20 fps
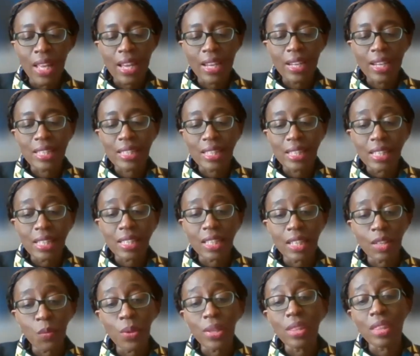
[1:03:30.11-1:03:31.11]
And
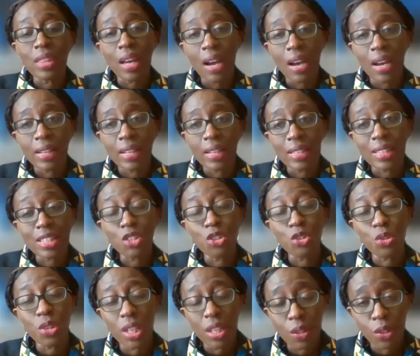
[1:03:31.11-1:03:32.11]
essentially with that, it's a $1
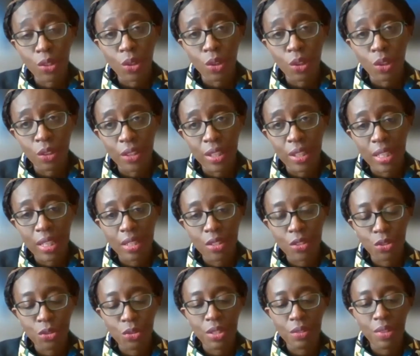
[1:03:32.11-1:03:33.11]
trillion
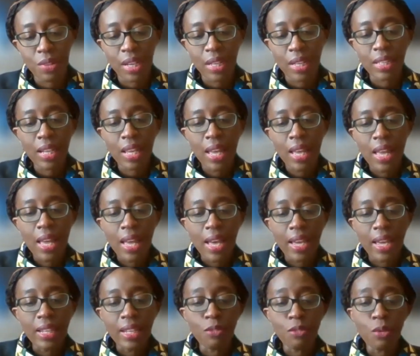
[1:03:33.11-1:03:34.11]
industry, right?
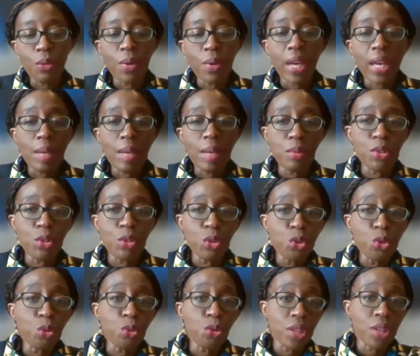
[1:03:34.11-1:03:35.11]
And if we were able
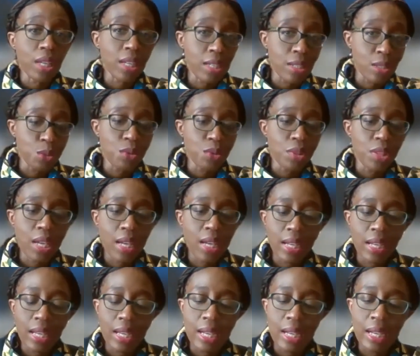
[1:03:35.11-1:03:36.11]
to do that and do
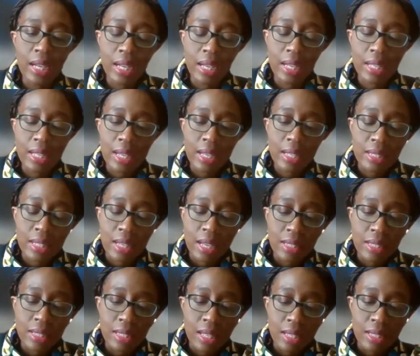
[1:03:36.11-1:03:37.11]
that,
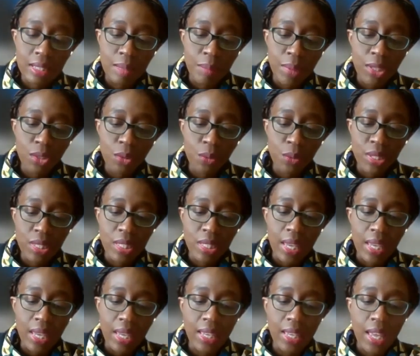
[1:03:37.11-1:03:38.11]
as the mayor was
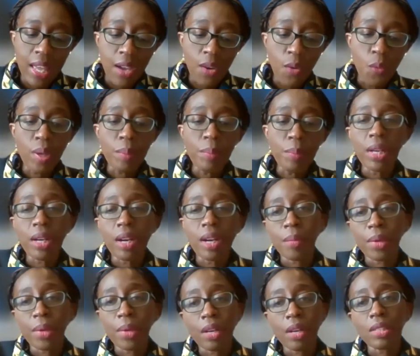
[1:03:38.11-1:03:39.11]
saying, we
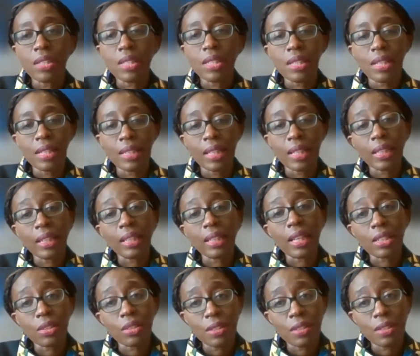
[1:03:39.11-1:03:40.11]
become a continent that can
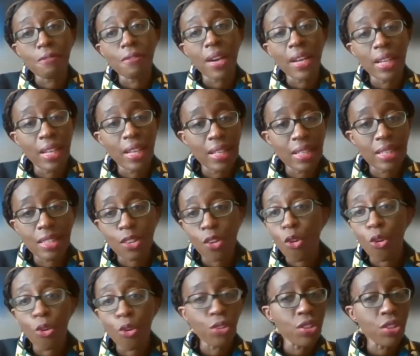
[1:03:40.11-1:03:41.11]
actually finance
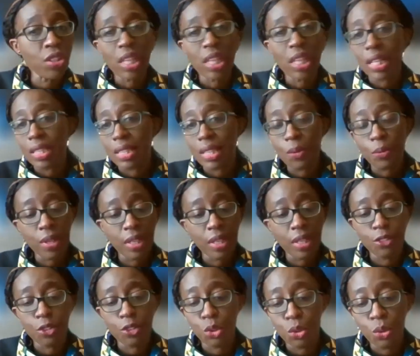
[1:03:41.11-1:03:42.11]
all the things that we
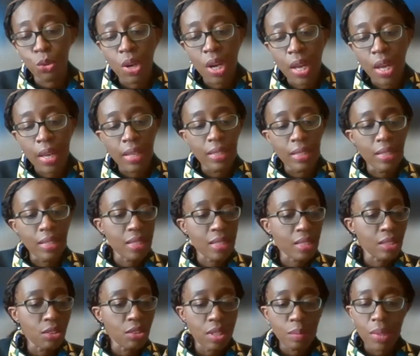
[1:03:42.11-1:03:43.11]
need to do. The
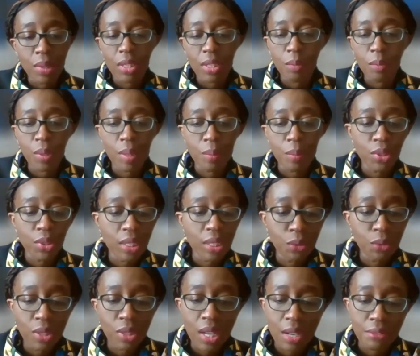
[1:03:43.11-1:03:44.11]
600 million people
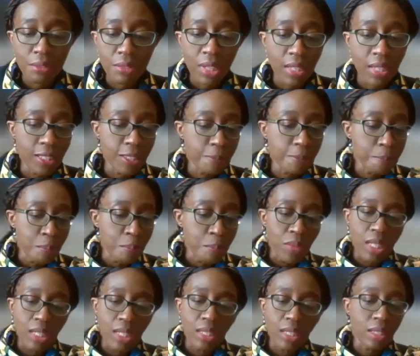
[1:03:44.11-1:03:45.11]
that don't have light,
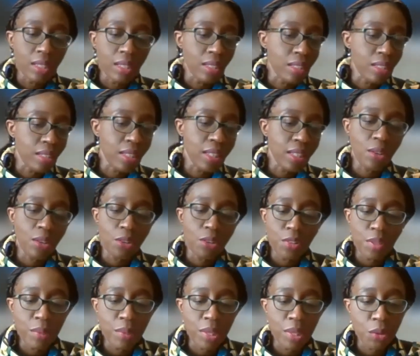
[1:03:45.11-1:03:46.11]
the
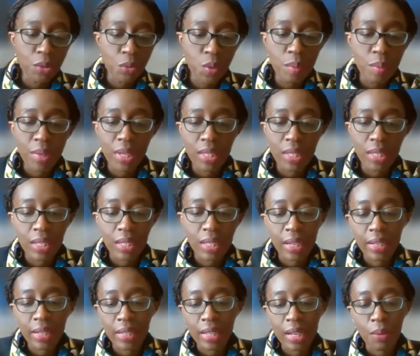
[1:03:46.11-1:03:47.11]
800 million women that
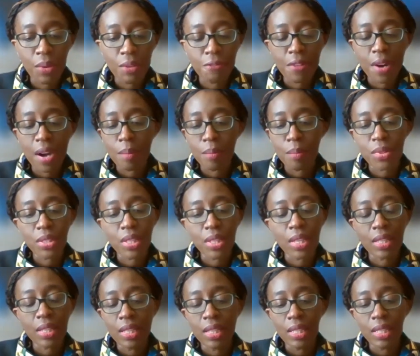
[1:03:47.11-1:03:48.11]
are in our farms
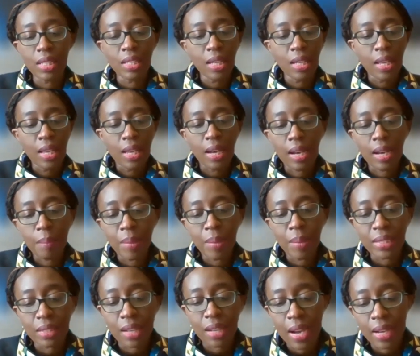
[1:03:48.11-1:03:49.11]
that need
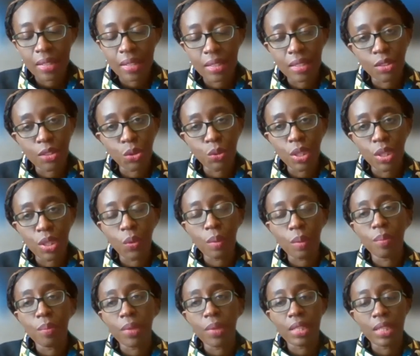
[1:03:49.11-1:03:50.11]
better access to
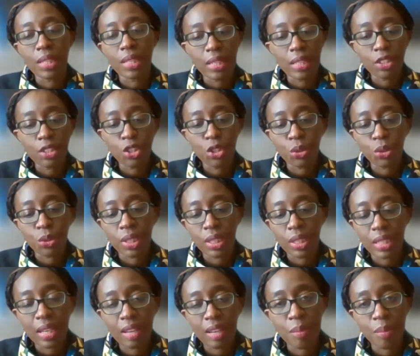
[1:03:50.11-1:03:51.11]
equipment that ensure
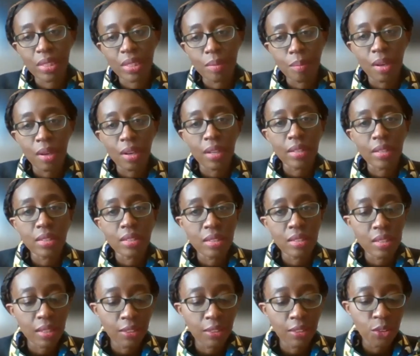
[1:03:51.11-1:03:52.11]
that they have better markets
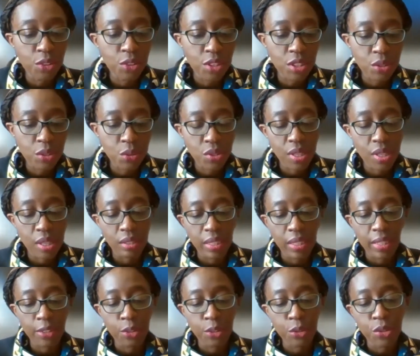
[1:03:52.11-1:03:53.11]
and technology to sell
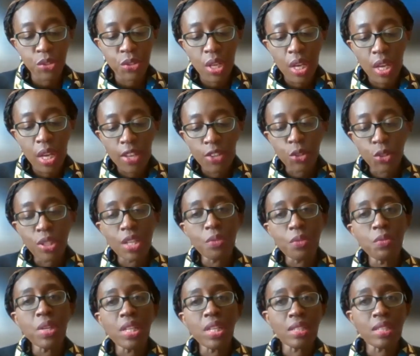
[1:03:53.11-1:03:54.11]
their goods. So
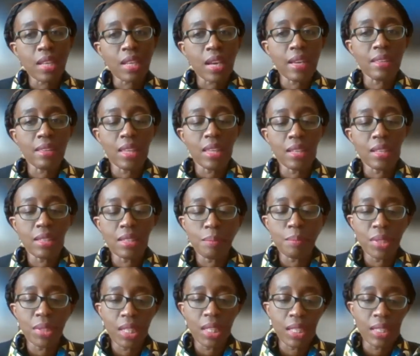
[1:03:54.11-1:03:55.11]
there is, I think,
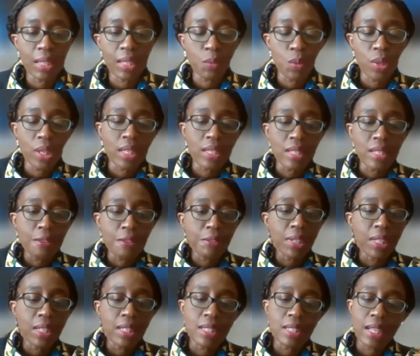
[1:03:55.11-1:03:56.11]
something that we as
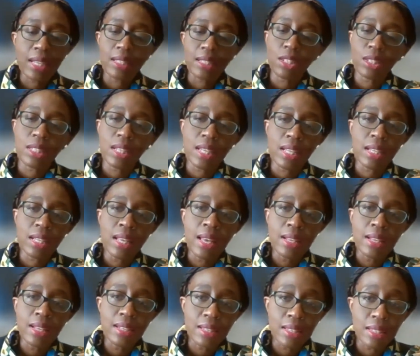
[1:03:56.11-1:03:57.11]
Africans can today
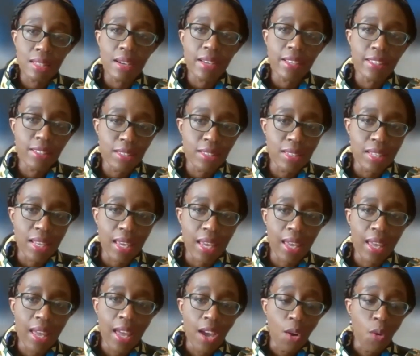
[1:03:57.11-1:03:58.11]
decide to
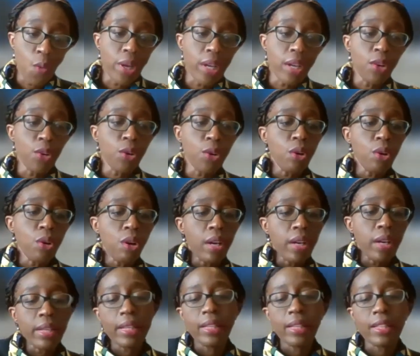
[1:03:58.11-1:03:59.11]
say, we no
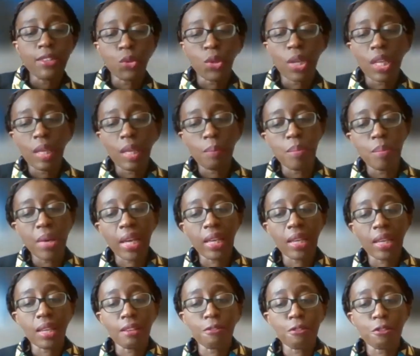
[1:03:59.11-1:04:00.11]
longer need to keep
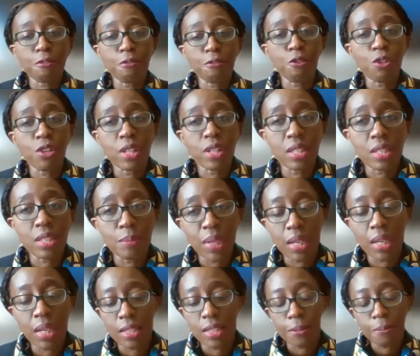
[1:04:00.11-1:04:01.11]
begging for funds
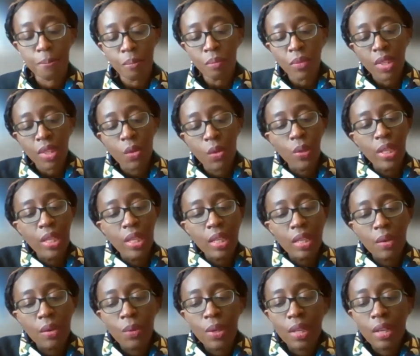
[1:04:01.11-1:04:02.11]
because
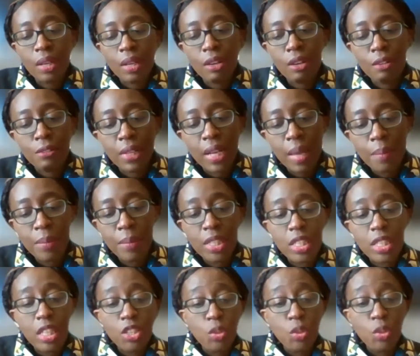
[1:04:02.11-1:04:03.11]
we of
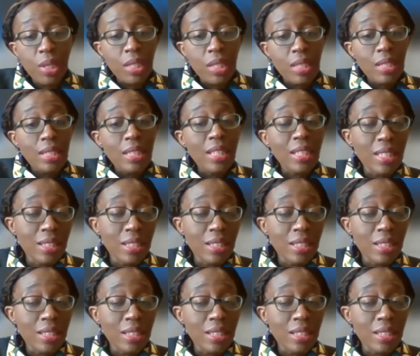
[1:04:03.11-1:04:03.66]
climate change, or because it's